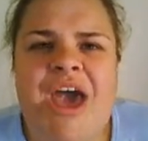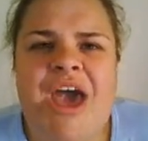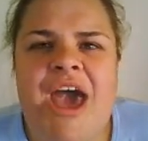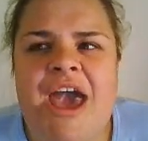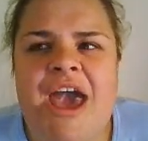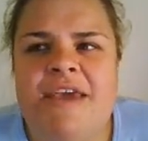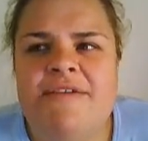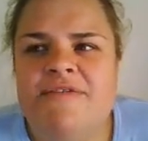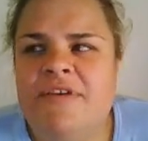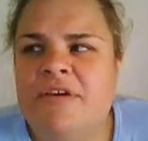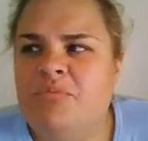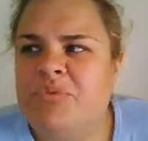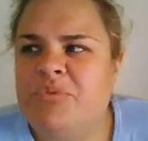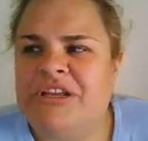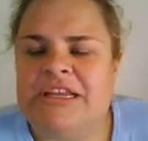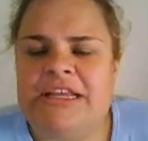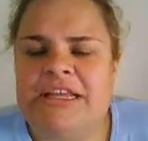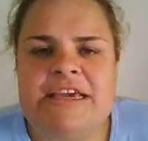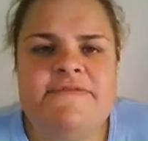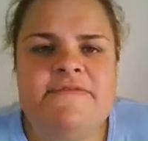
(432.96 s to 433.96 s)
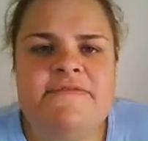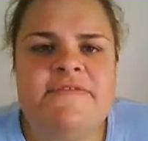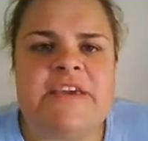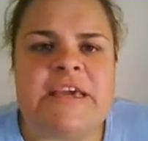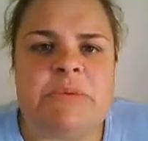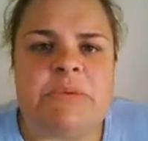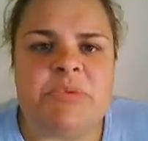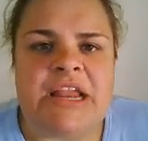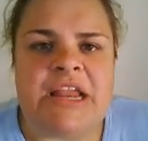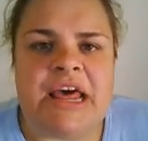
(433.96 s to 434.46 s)
behaviour,
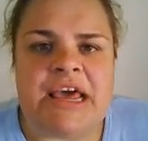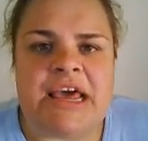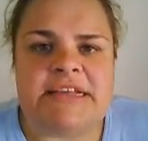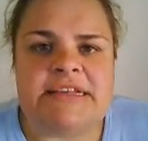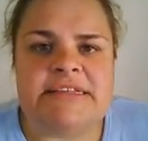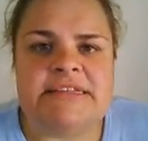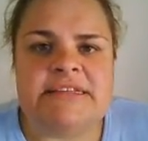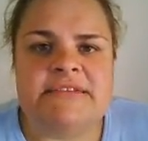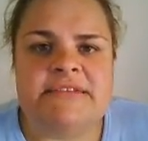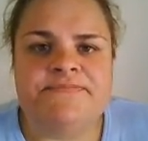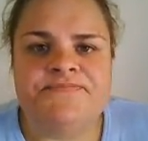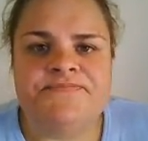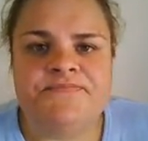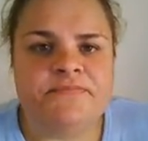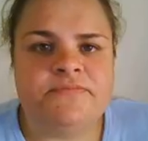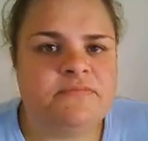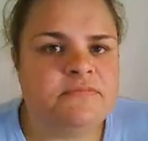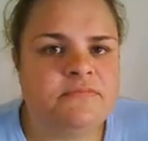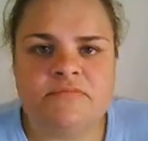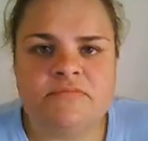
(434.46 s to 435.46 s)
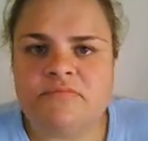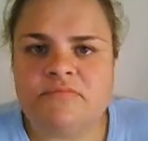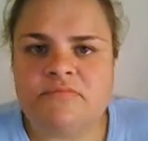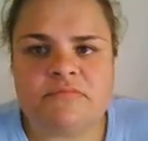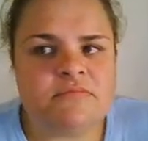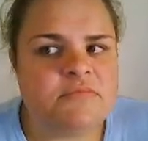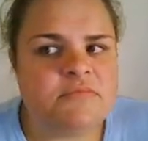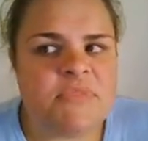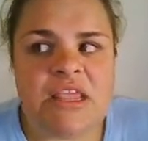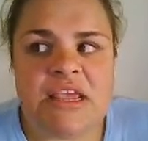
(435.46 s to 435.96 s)
belief in place.
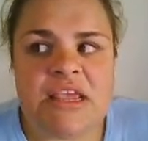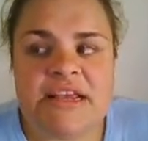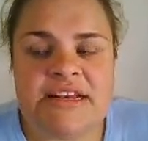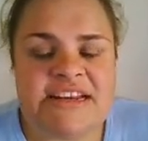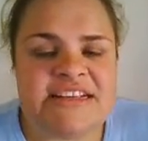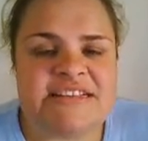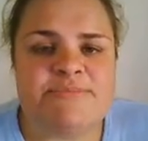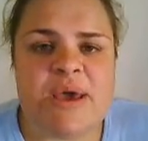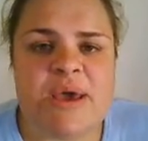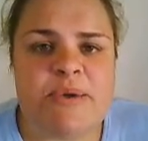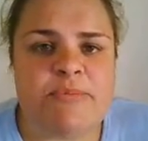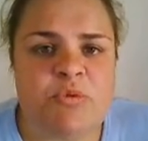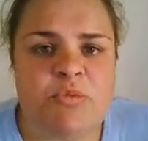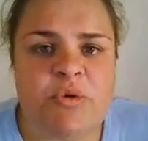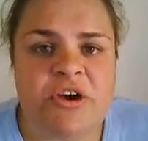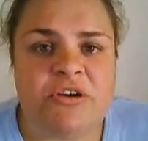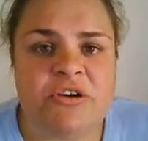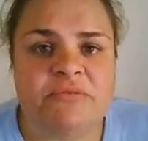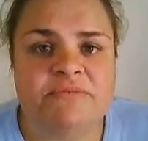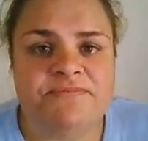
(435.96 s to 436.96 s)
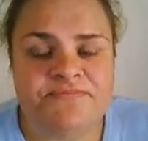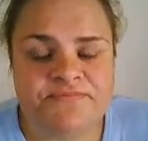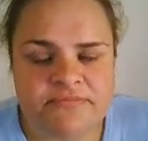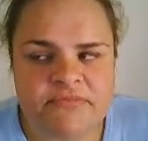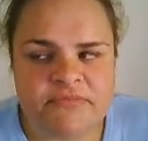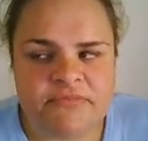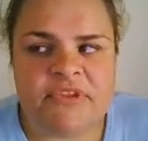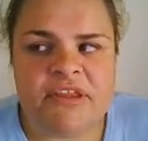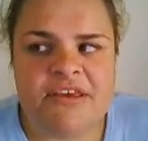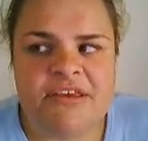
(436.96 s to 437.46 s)
It doesn't make me well.
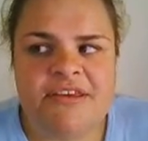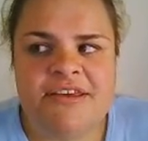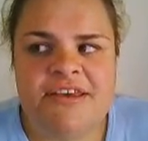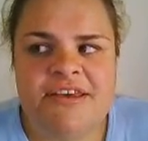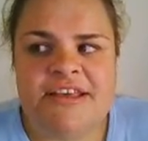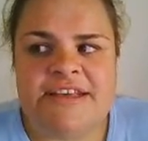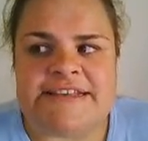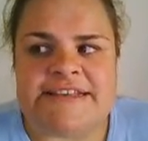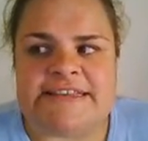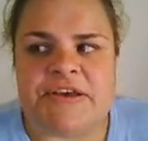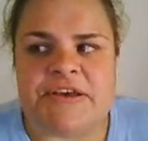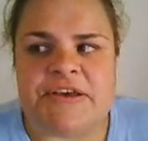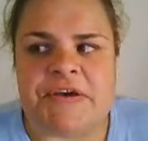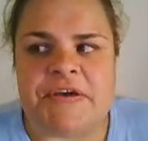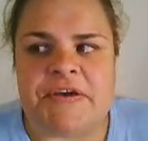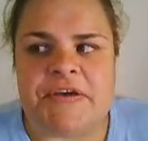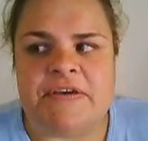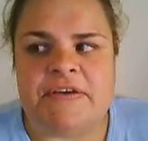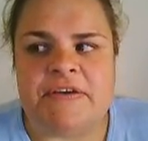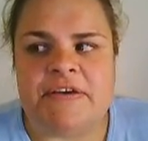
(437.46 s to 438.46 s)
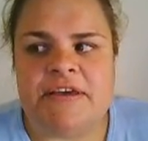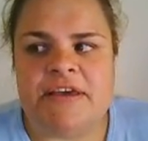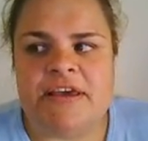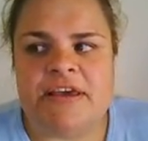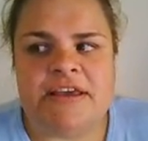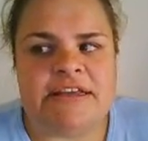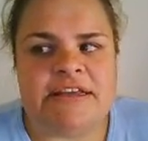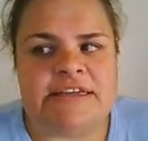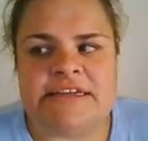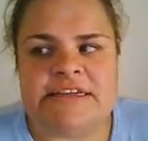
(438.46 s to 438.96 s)
So
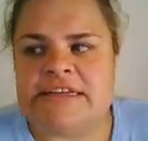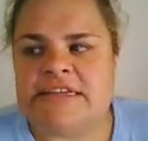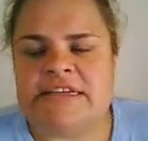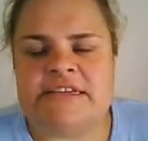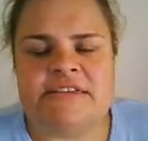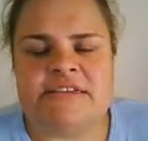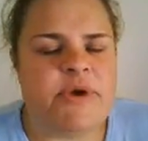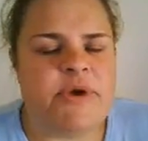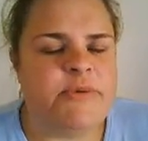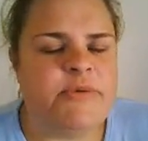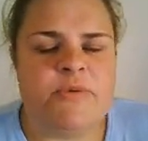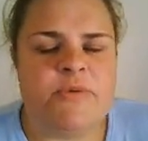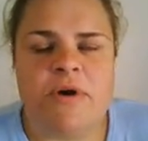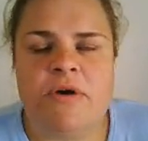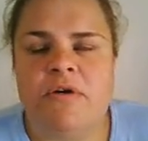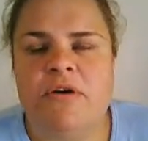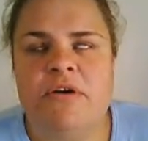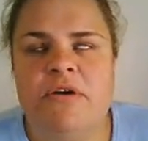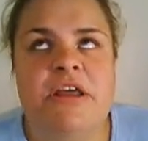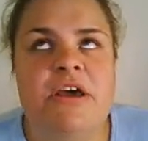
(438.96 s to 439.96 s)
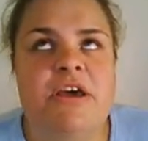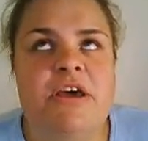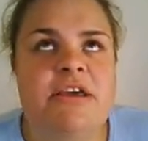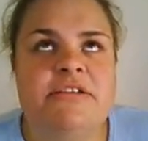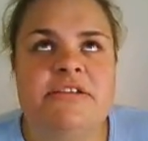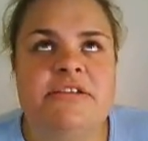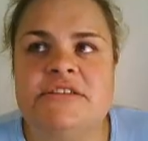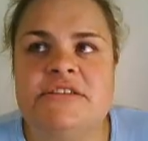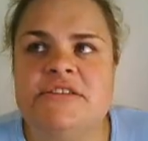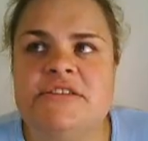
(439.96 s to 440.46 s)
it doesn't make me well on
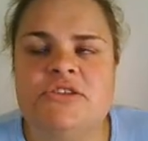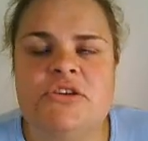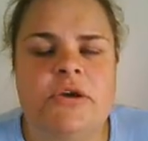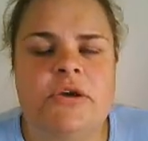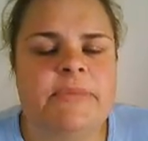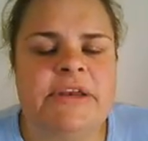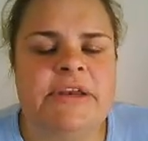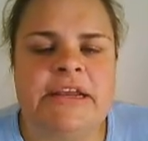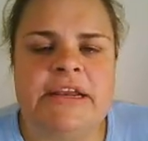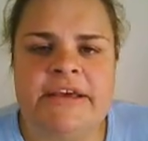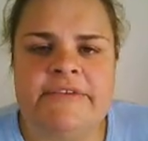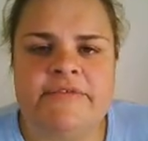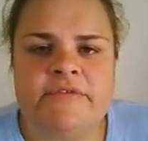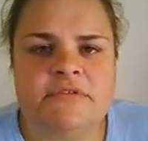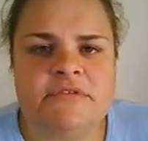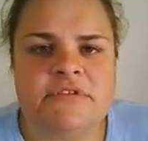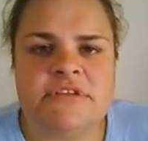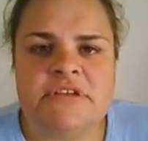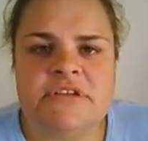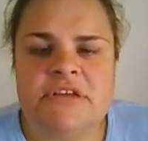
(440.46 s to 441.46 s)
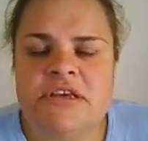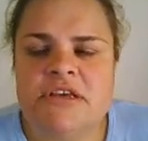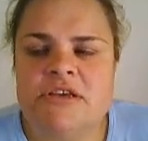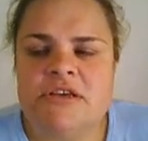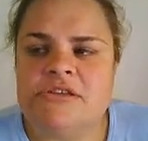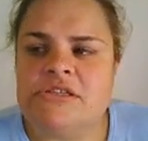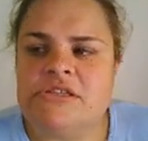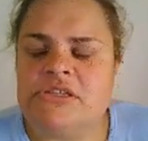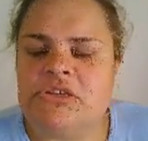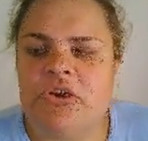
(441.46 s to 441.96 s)
just so many levels.
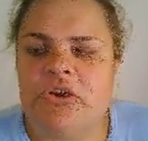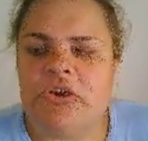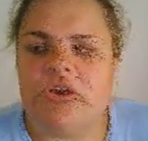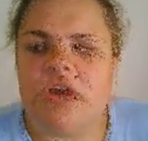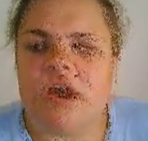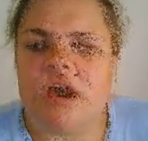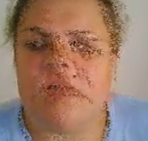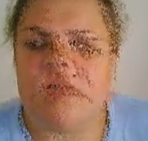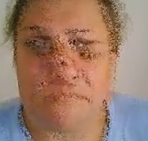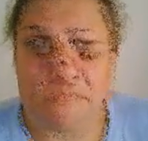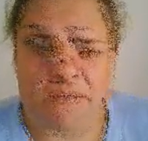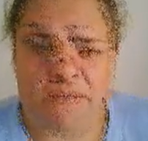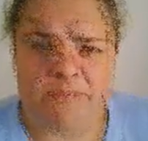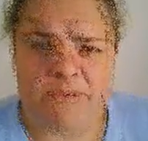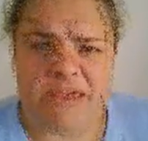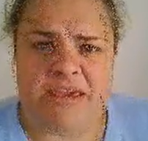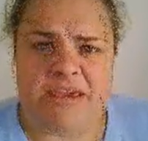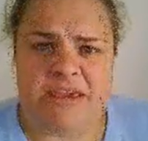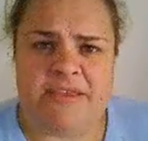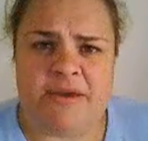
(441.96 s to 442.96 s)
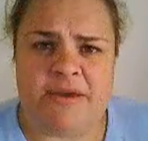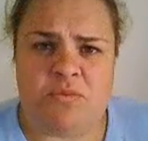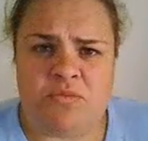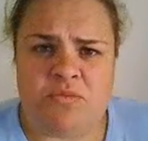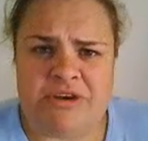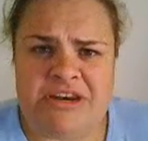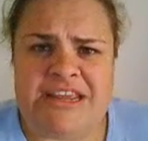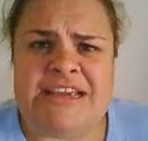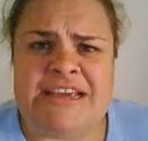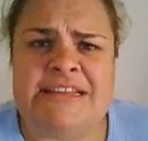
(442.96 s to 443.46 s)
So I'm my being
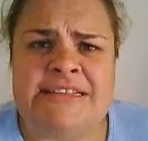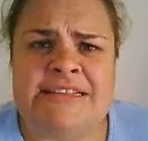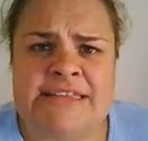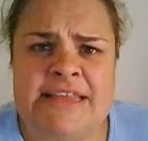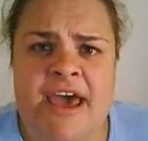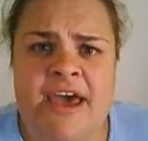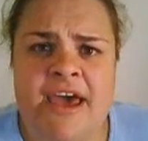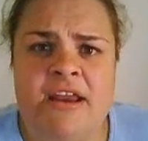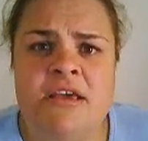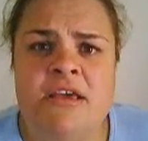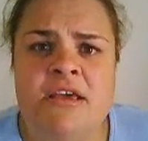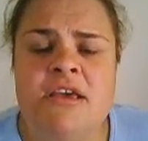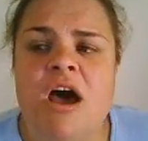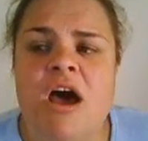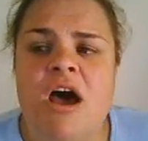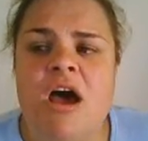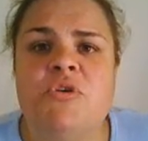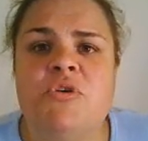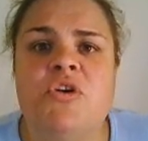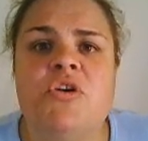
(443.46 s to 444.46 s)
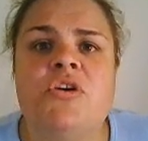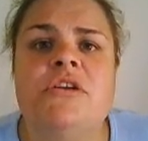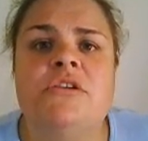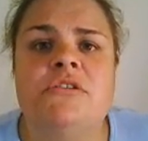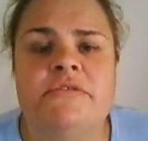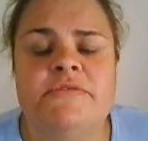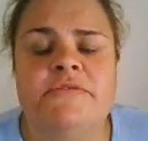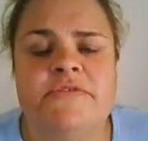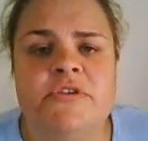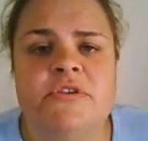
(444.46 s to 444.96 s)
that needs that. I'm going to
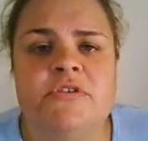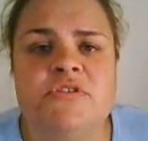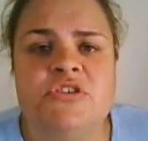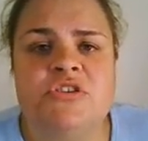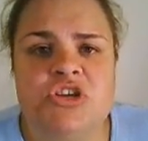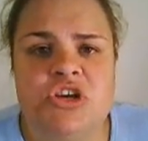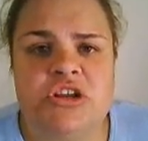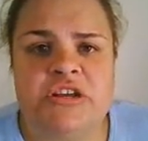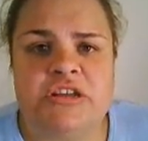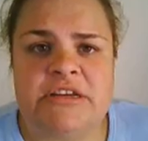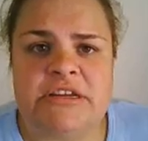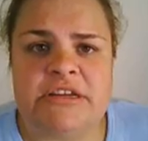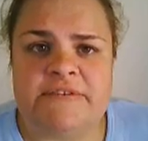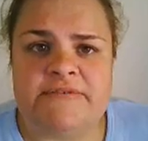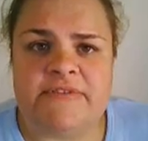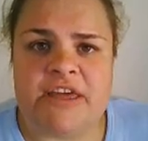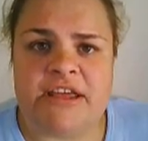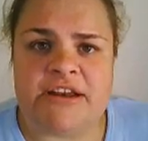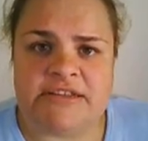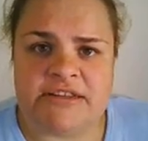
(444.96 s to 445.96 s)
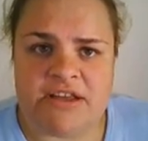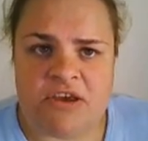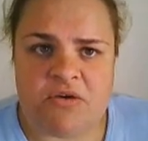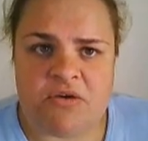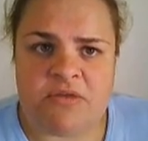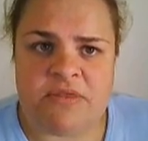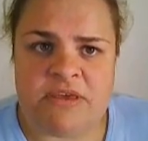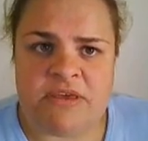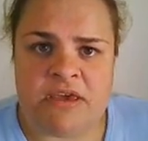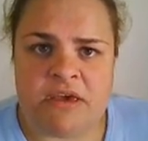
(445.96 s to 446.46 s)
look for an alternative that is
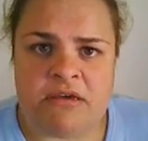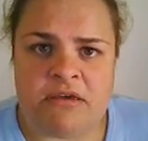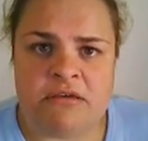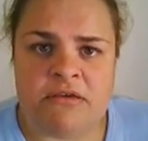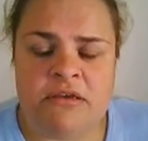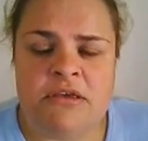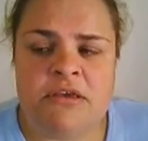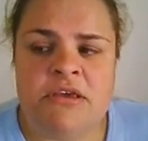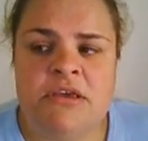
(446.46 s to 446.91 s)
healthier.